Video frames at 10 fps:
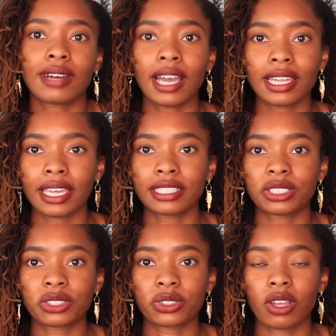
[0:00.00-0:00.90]
I like
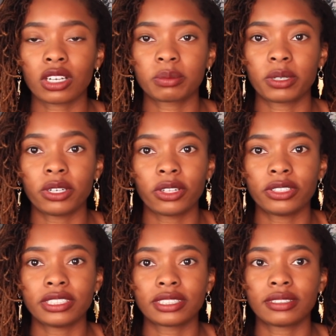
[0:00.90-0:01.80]
Sisterlocks, but
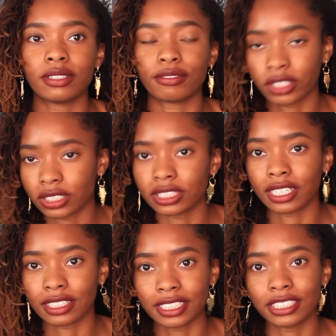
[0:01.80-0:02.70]
another is the
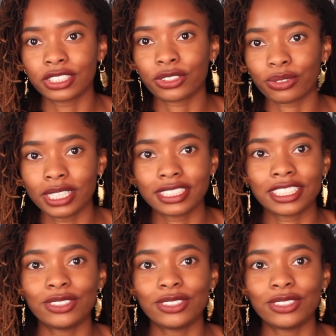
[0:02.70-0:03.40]
versatility is crazy.